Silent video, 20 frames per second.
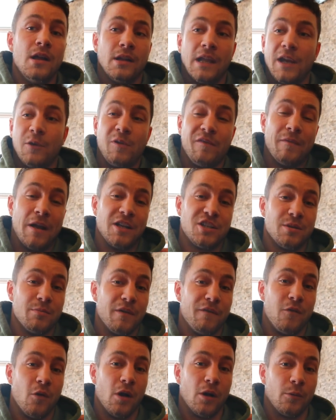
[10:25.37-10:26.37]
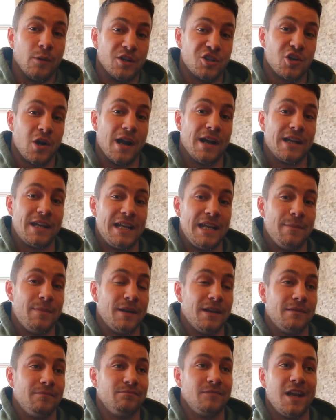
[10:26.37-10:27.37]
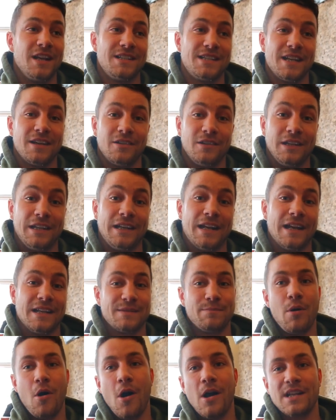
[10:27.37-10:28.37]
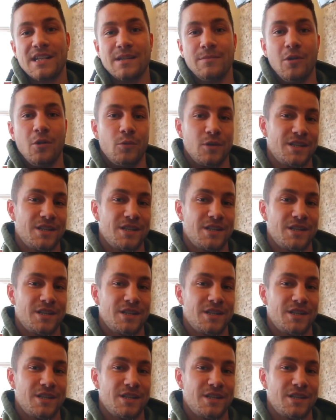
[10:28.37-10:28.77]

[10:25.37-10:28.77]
Like we mentioned before, we're trying to keep it nice and clean as possible.